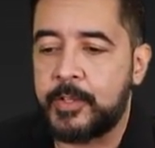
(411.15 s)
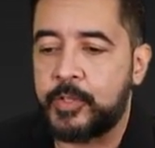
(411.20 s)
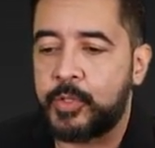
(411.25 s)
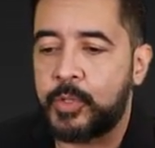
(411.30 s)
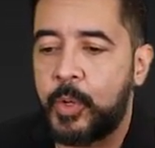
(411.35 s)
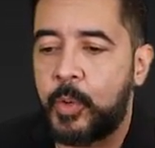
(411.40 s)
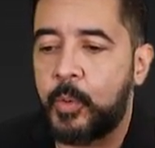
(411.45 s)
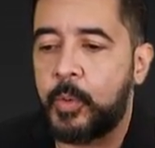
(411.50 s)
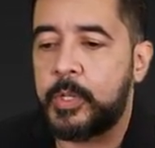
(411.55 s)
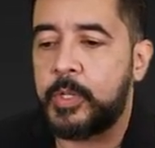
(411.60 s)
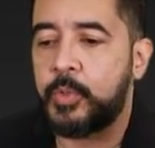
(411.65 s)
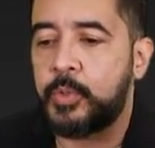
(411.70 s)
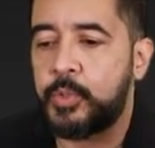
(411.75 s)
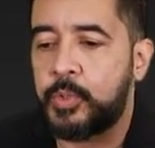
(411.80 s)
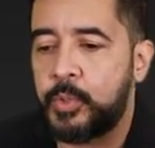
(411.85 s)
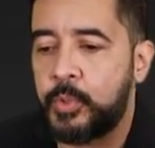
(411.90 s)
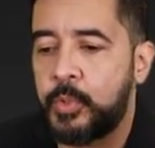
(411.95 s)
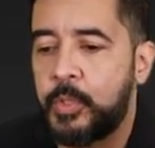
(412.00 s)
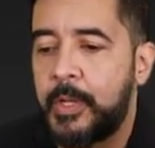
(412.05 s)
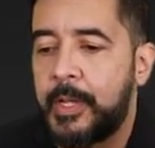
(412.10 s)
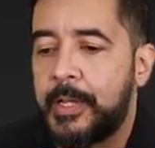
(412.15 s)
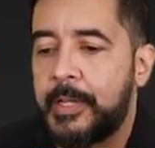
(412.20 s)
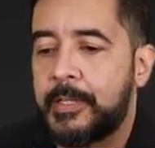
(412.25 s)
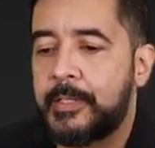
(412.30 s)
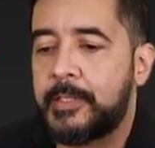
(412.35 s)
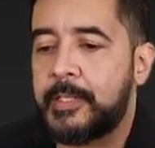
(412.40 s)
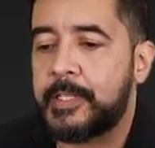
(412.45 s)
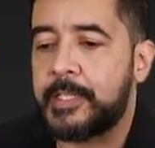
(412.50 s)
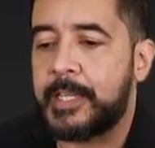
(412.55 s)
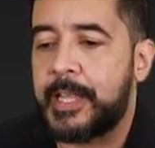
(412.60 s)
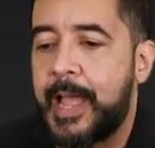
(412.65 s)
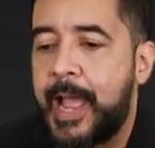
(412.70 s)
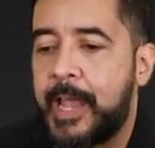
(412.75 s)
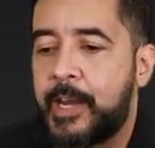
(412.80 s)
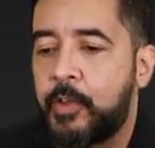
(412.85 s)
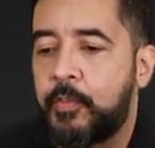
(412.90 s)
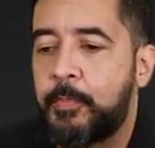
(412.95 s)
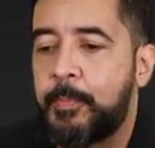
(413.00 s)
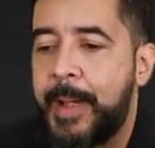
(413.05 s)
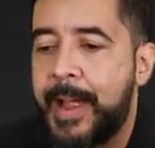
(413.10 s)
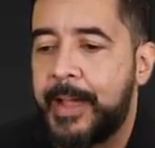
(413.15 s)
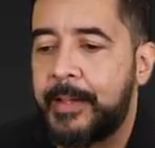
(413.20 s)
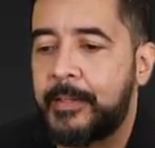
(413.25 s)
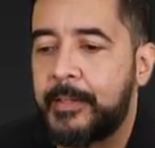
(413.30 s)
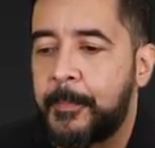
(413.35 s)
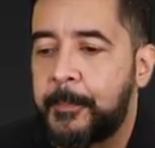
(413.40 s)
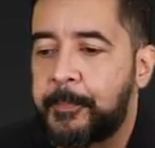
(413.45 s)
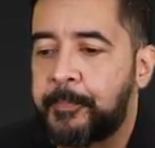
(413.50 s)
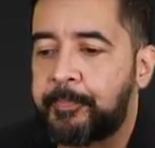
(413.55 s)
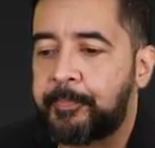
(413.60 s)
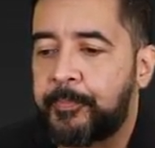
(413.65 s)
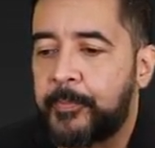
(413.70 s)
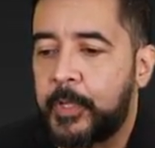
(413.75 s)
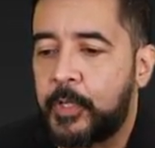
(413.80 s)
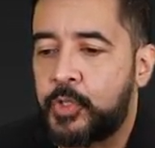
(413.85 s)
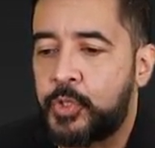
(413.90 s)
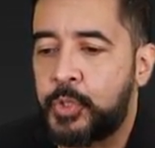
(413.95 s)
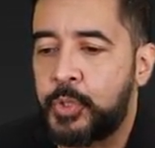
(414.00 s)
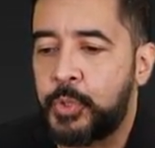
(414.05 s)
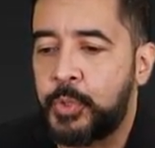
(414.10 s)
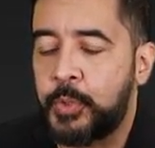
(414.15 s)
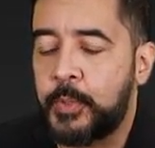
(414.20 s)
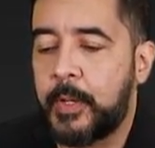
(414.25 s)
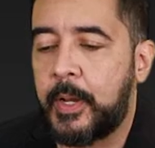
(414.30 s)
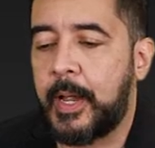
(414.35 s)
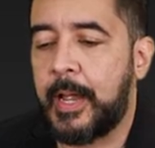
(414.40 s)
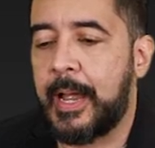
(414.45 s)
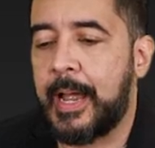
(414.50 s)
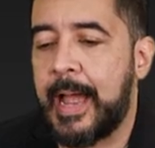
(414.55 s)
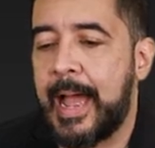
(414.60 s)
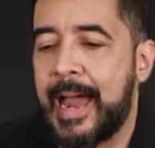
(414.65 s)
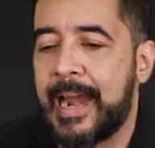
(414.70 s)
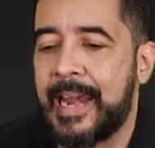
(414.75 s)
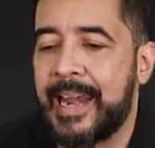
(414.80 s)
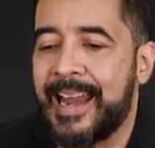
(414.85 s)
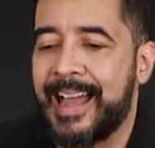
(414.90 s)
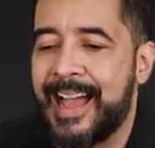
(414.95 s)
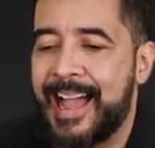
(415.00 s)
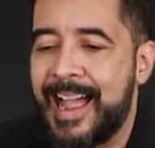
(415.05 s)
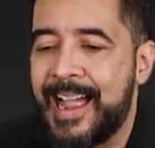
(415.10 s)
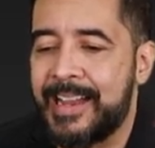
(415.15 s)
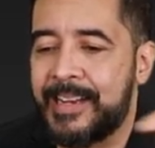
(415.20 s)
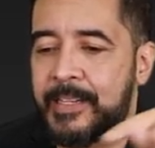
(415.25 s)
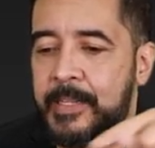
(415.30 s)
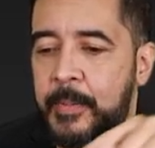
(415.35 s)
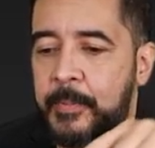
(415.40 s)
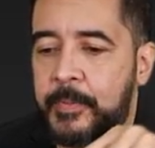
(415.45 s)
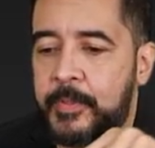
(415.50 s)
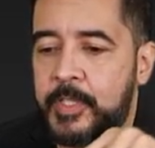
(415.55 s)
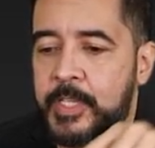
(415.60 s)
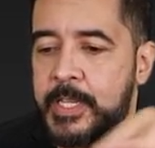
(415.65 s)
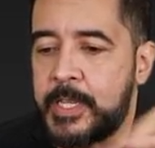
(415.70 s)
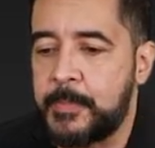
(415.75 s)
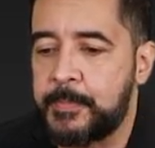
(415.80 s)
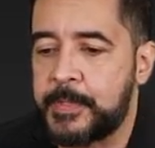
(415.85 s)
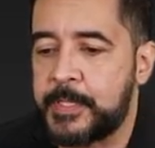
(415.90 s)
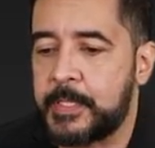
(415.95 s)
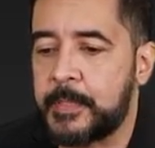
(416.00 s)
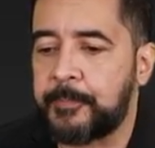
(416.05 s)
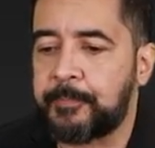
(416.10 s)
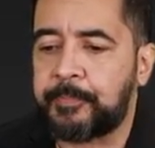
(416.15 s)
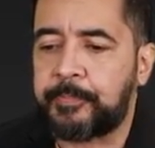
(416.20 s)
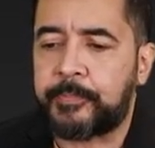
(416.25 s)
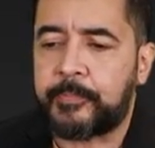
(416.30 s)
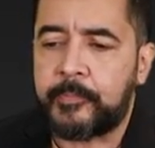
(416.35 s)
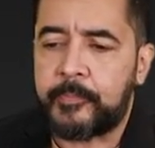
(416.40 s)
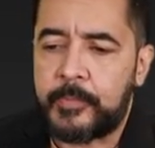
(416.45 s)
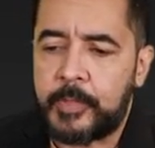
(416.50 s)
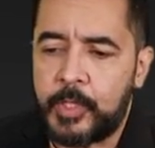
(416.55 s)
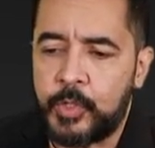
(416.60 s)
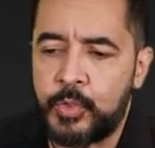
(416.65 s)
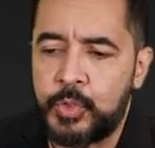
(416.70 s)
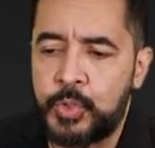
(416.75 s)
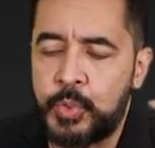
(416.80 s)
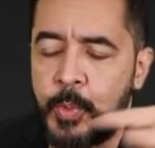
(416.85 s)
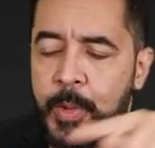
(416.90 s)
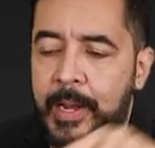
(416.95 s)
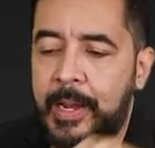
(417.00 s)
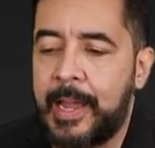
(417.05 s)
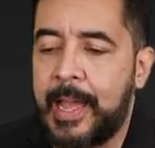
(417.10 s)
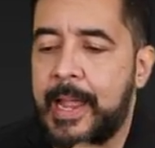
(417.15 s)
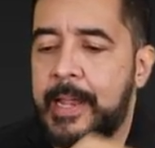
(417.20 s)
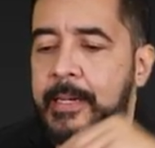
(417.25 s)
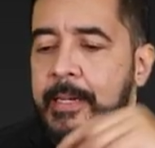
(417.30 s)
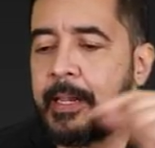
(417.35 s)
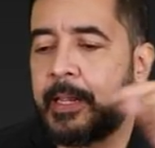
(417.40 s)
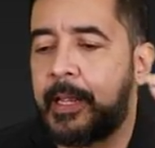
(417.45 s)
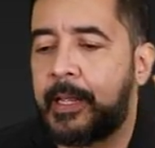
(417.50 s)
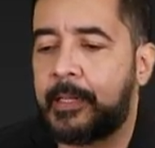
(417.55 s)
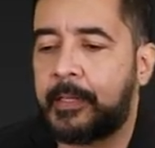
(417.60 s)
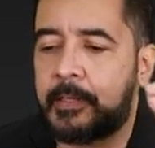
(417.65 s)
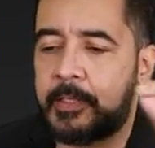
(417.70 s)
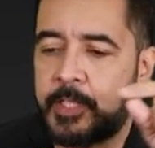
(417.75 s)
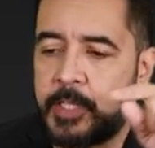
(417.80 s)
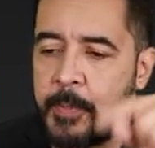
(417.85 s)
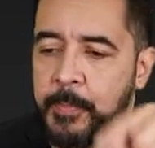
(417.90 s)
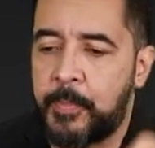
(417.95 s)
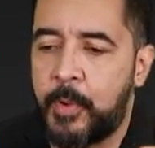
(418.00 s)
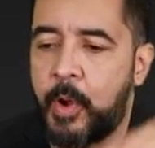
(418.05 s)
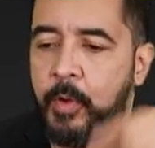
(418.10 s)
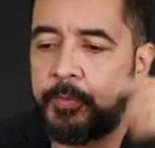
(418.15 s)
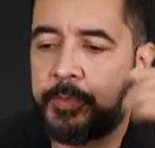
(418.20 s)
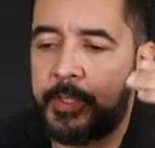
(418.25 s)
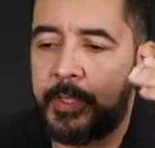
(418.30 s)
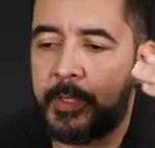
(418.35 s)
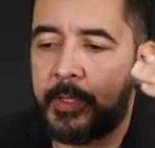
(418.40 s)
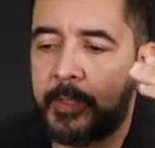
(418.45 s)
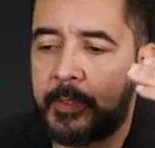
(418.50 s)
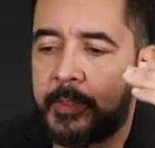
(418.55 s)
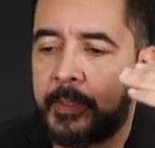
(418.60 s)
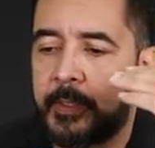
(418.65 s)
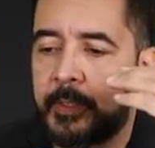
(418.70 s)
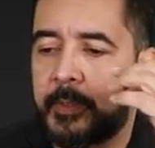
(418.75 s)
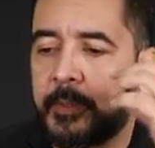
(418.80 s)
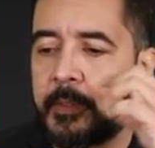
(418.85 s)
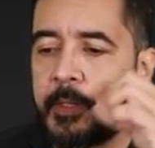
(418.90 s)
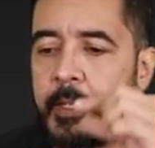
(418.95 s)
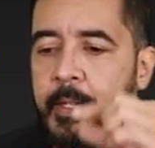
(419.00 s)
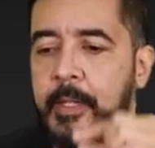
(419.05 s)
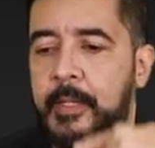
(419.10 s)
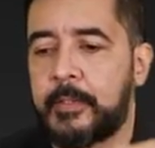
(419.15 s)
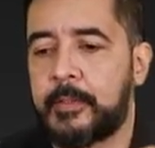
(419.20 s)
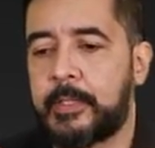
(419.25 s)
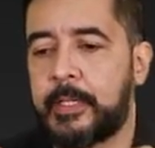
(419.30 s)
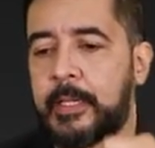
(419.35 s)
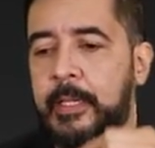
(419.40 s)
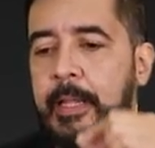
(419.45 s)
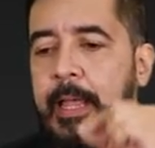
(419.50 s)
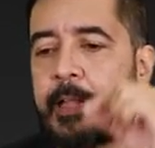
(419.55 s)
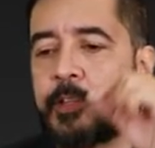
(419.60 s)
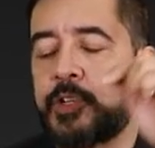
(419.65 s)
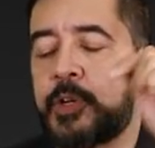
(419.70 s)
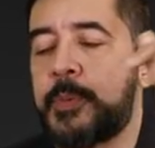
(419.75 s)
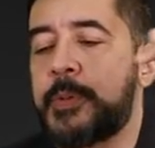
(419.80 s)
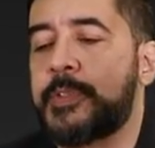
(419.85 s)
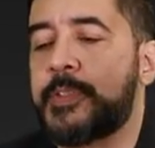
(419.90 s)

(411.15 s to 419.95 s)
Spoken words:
So you do this kind of bend to align the tips, to align the tip of the lateral